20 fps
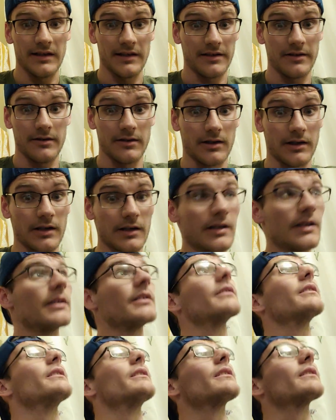good.
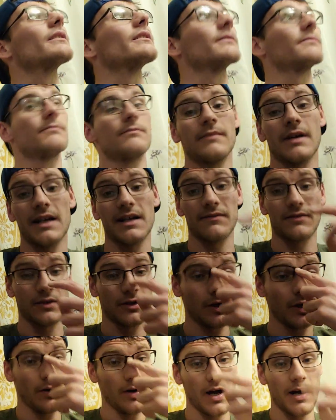And might even
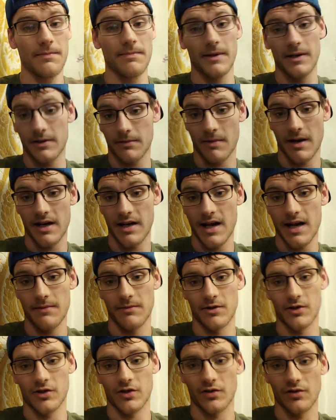go up into my
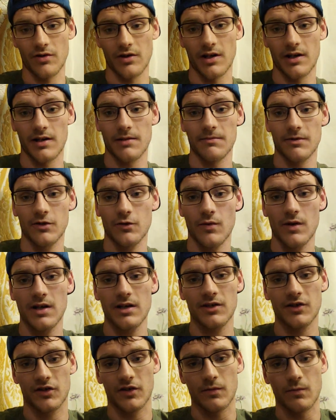neighbor's unit in
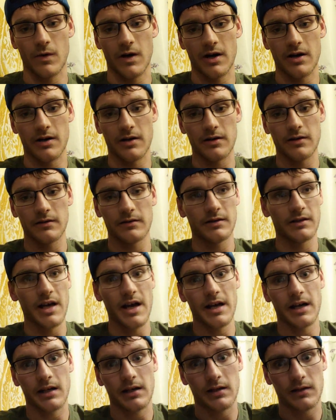between somewhere in the
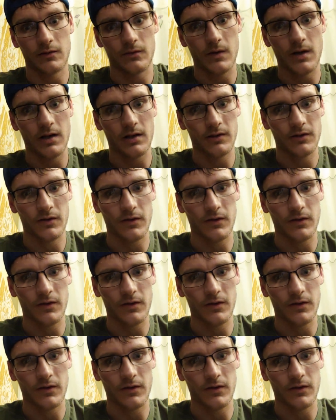attic as well.